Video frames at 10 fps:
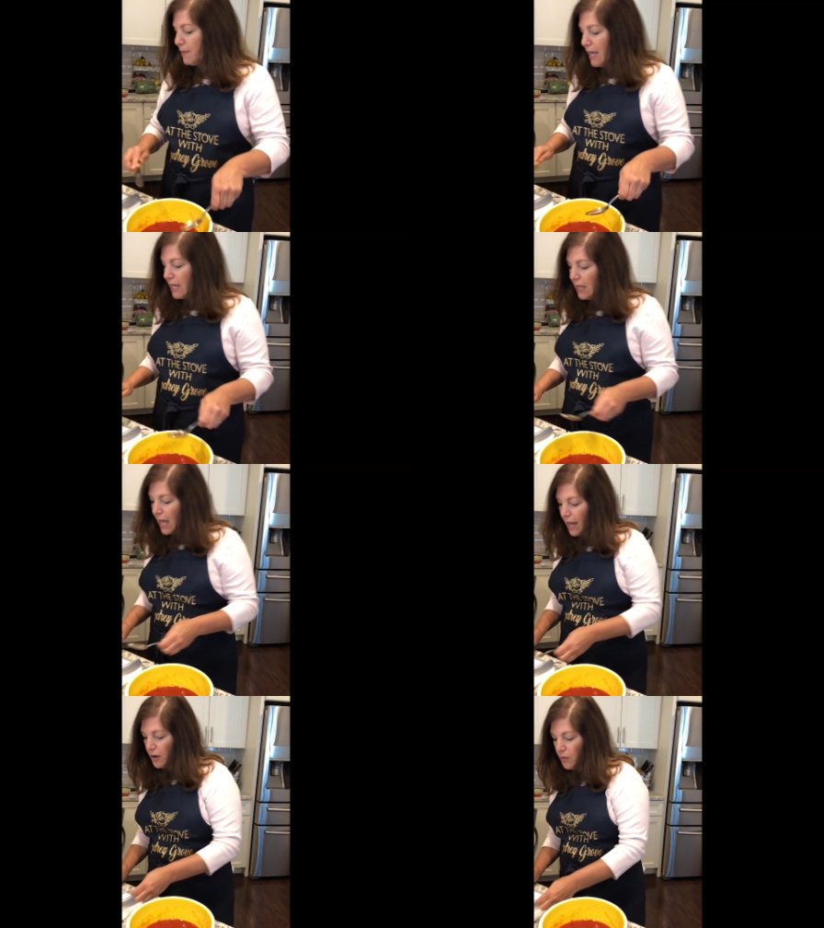making a
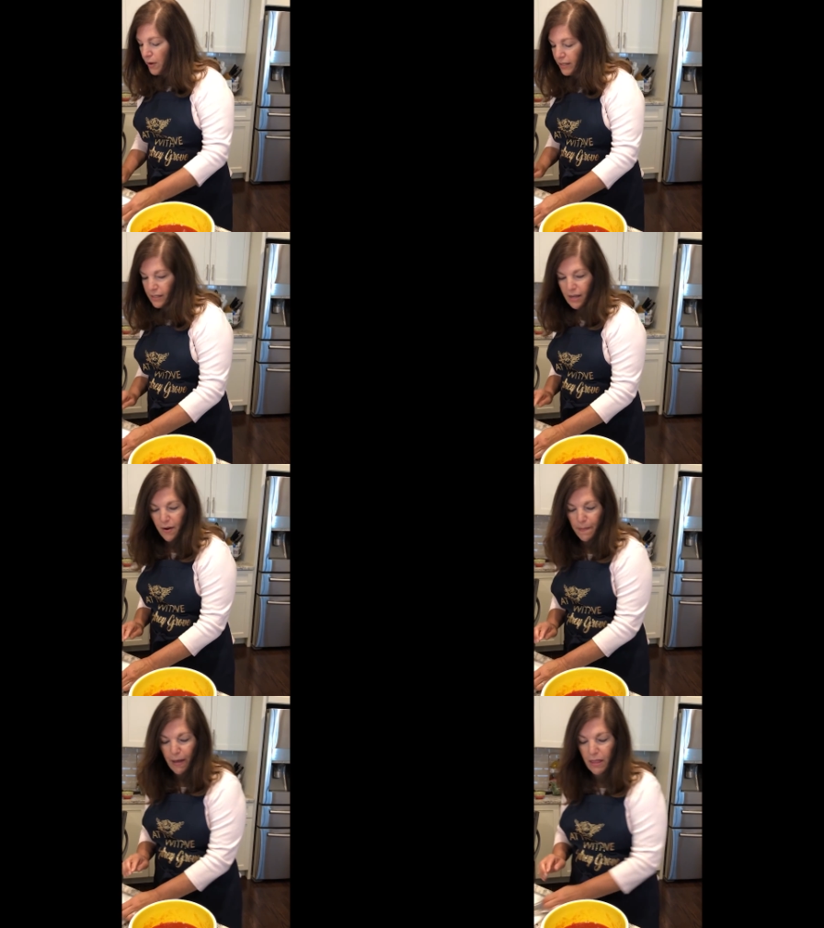lot of noise,
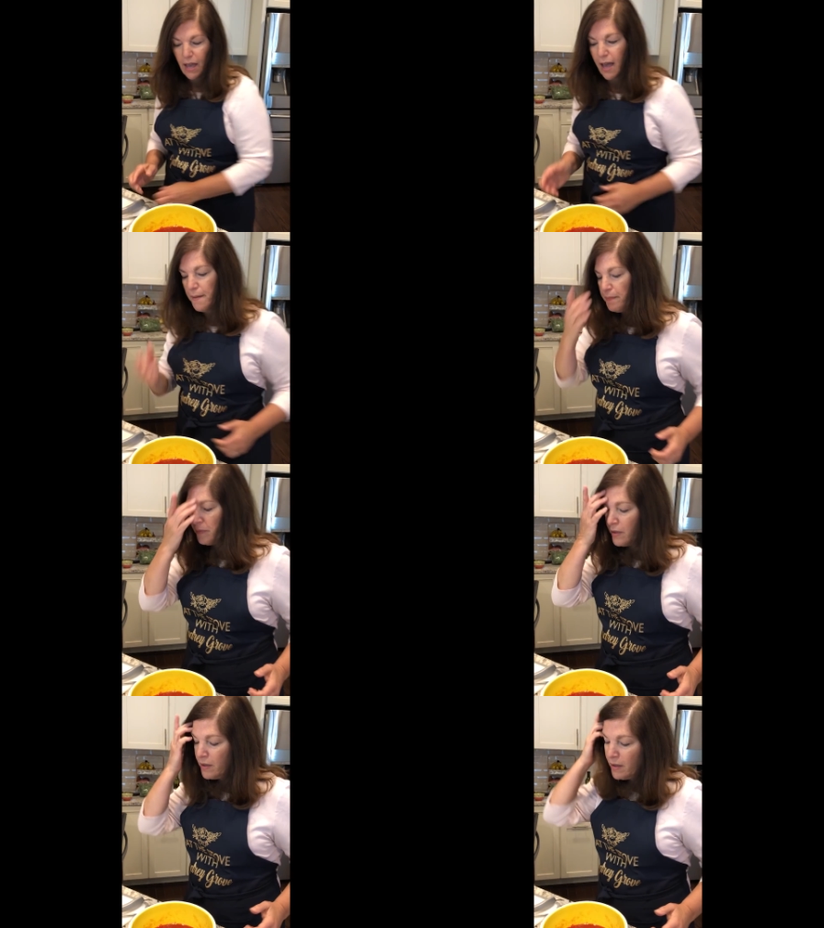sorry about that.
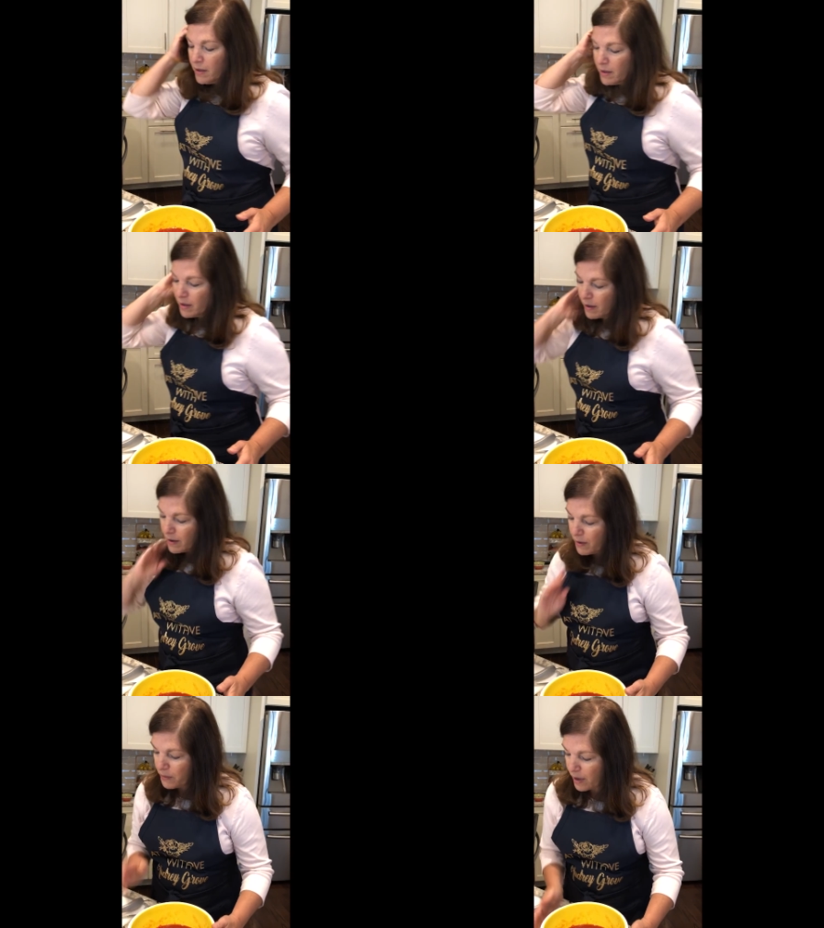
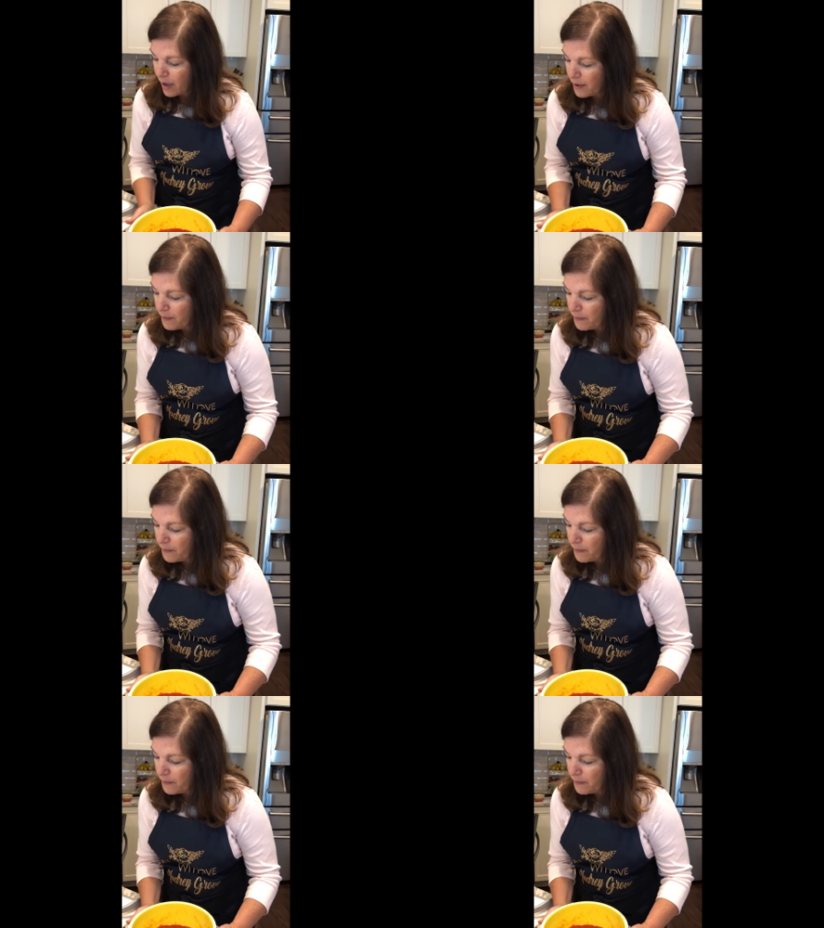Okay,